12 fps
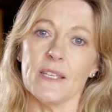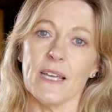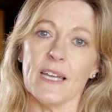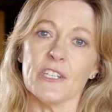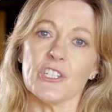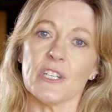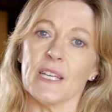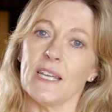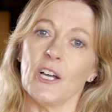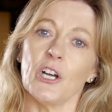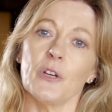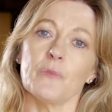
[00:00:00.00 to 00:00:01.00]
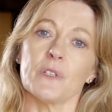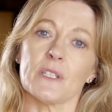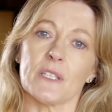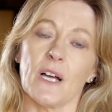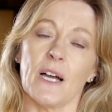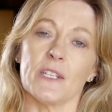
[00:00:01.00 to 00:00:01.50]
The aged care home
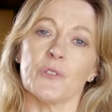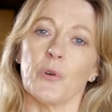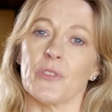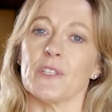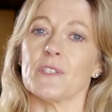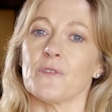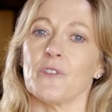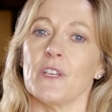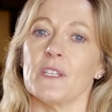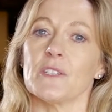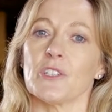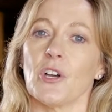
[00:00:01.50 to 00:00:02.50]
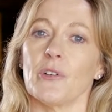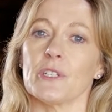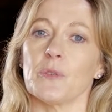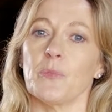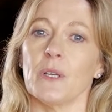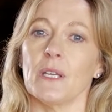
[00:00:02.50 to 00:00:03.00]
decides what this fee is going
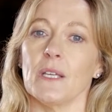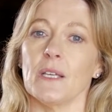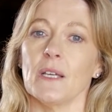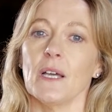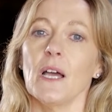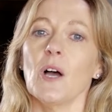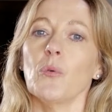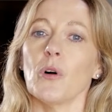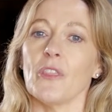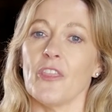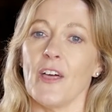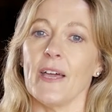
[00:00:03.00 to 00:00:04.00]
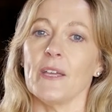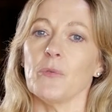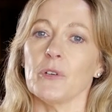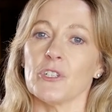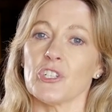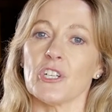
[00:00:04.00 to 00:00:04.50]
to be, what they
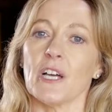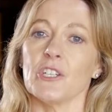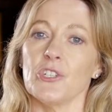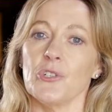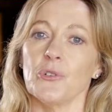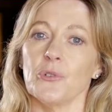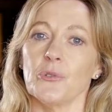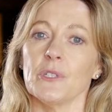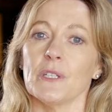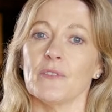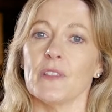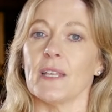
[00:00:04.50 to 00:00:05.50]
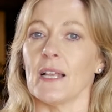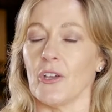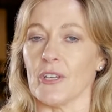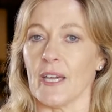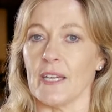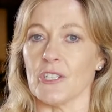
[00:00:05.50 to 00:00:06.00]
want to charge you given their
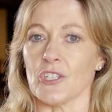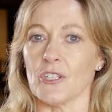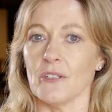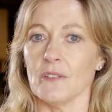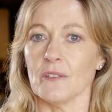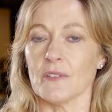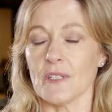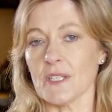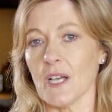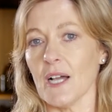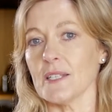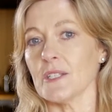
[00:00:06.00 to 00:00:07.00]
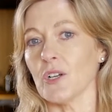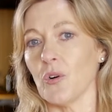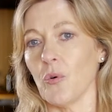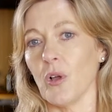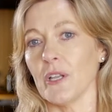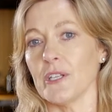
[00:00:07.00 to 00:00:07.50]
location, the size and
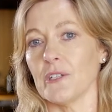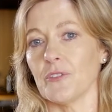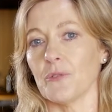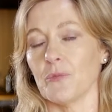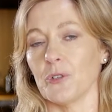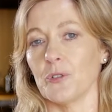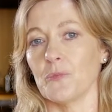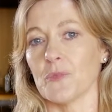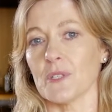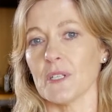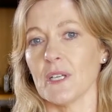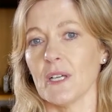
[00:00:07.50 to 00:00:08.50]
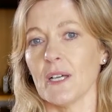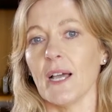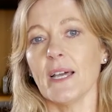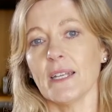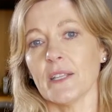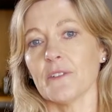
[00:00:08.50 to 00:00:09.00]
quality of the rooms,
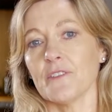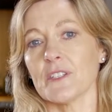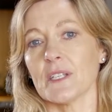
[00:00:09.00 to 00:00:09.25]
and other